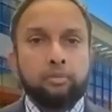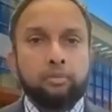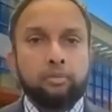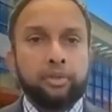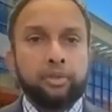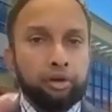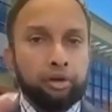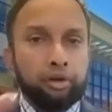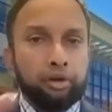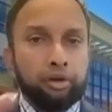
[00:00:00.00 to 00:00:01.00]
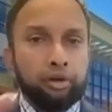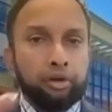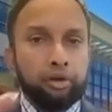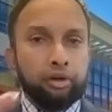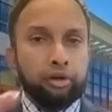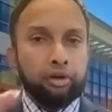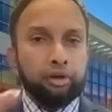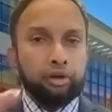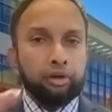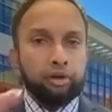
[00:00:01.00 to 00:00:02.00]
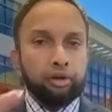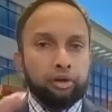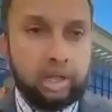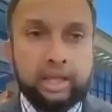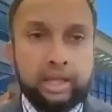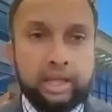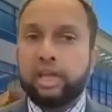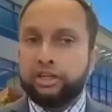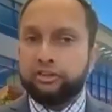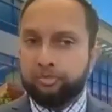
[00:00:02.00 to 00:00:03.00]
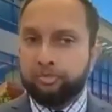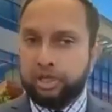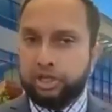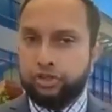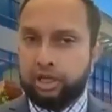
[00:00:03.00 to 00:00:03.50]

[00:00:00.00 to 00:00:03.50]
The current standard for measurement is the HVPG,